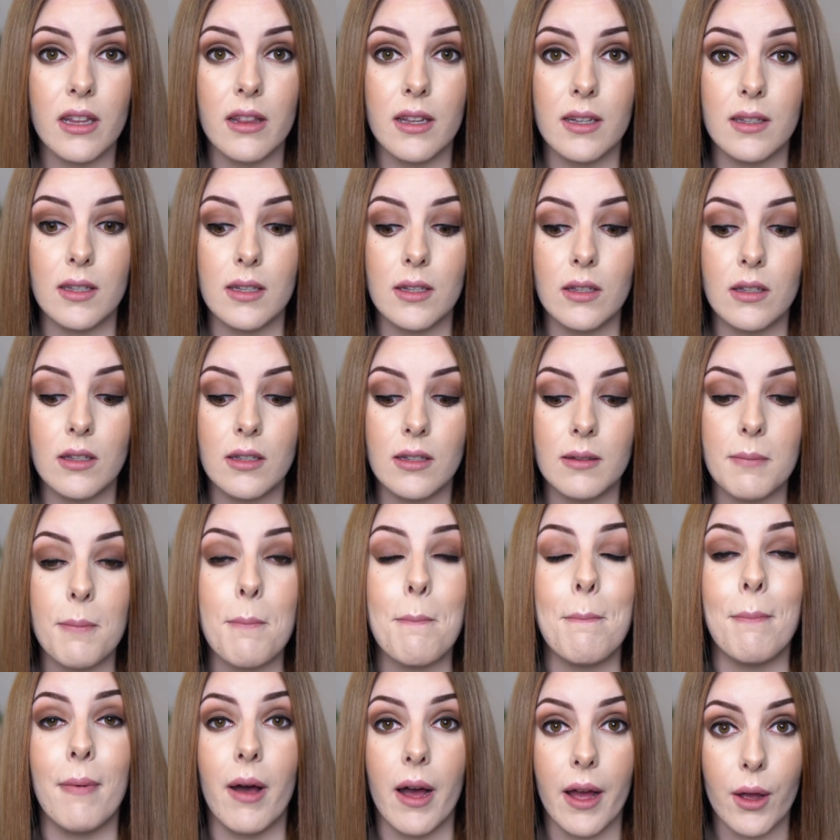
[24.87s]
This is
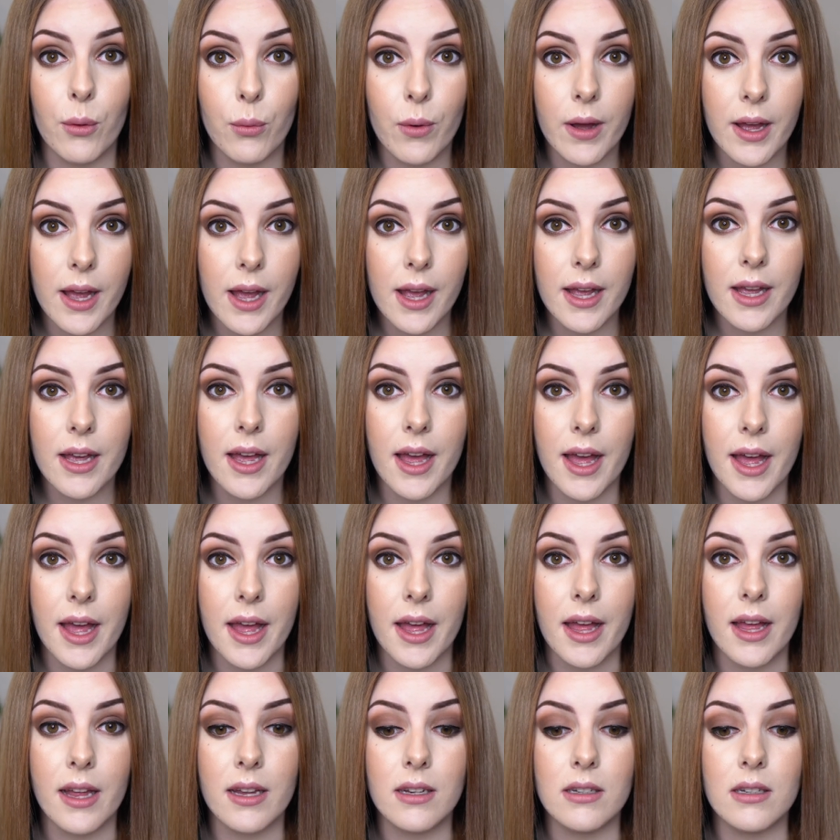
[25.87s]
my way,
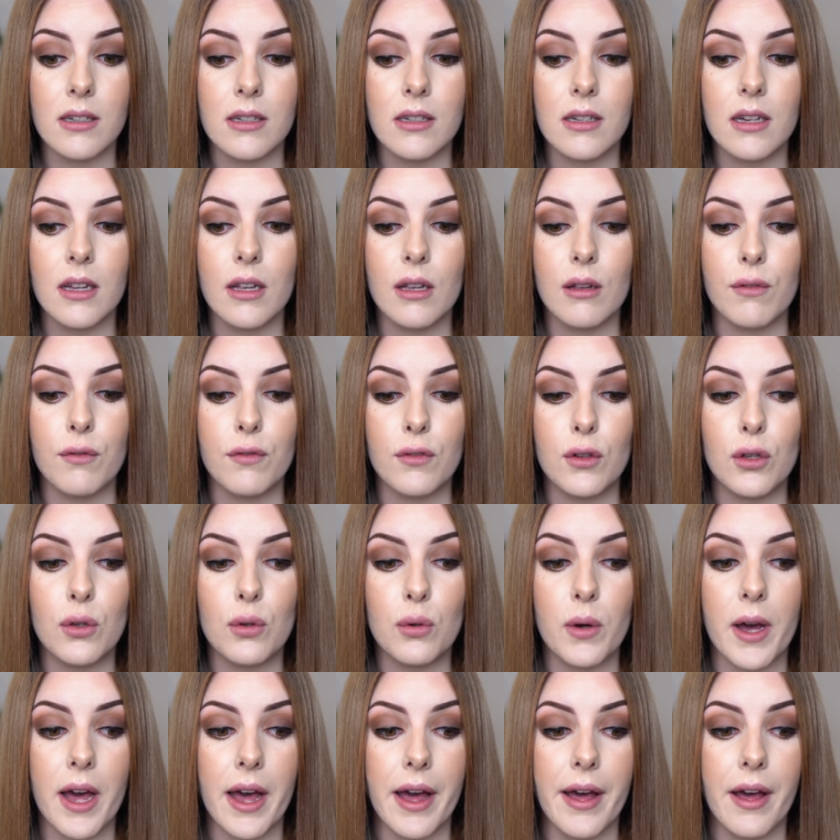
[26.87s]
and if
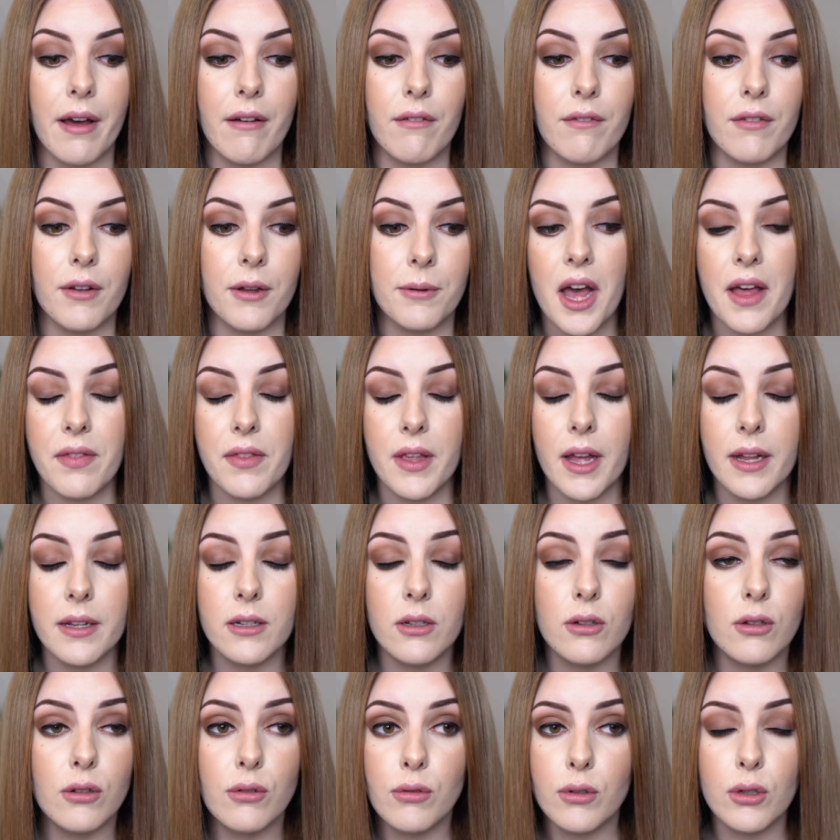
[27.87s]
you have
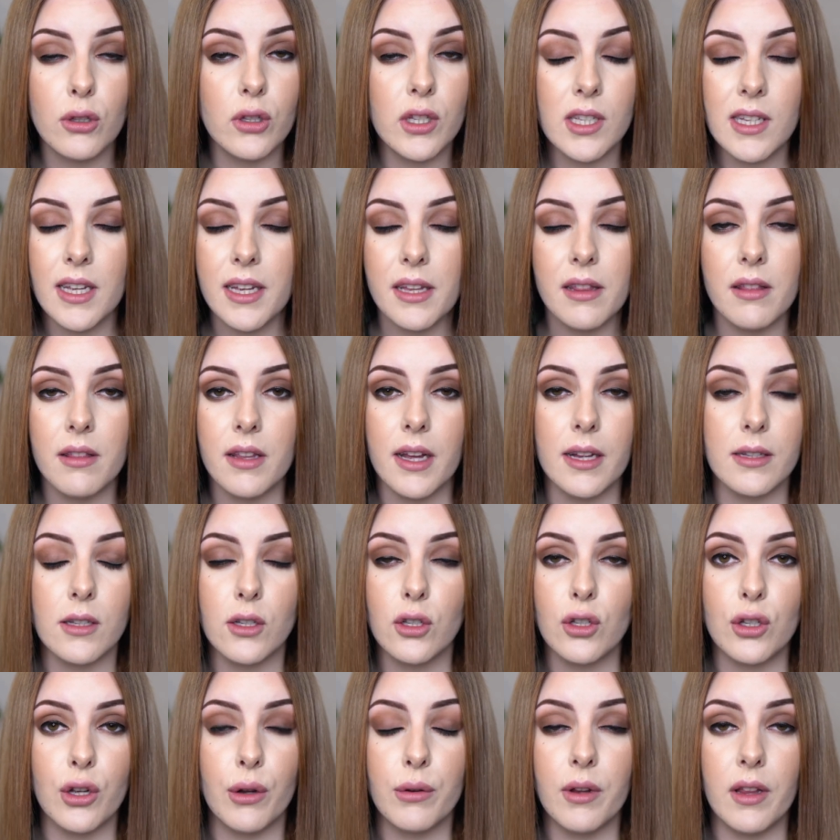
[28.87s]
another routine, that's
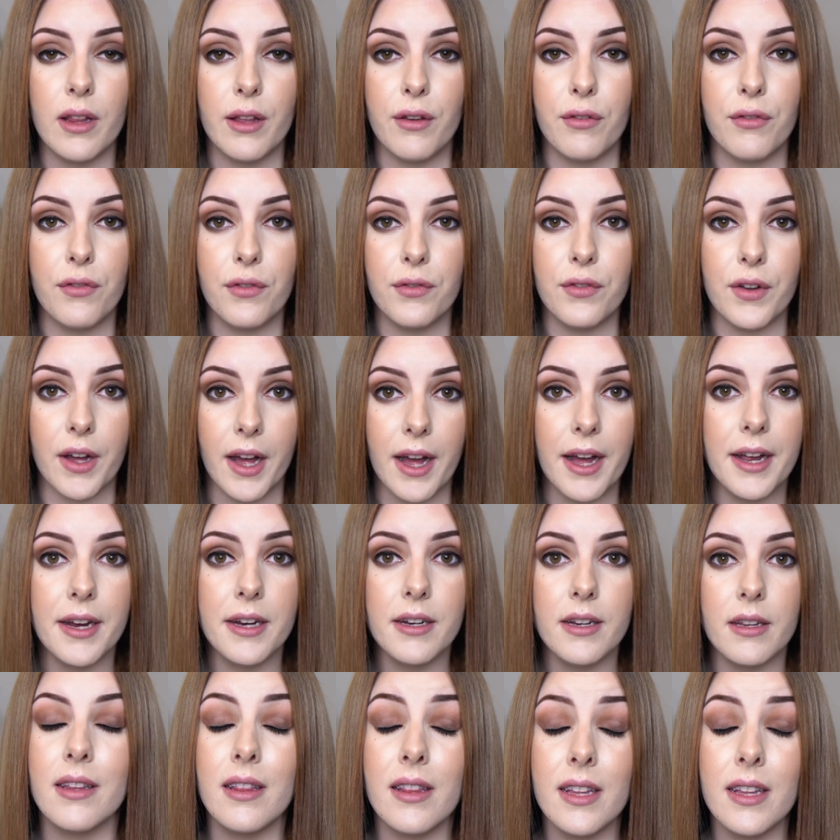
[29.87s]
totally fine.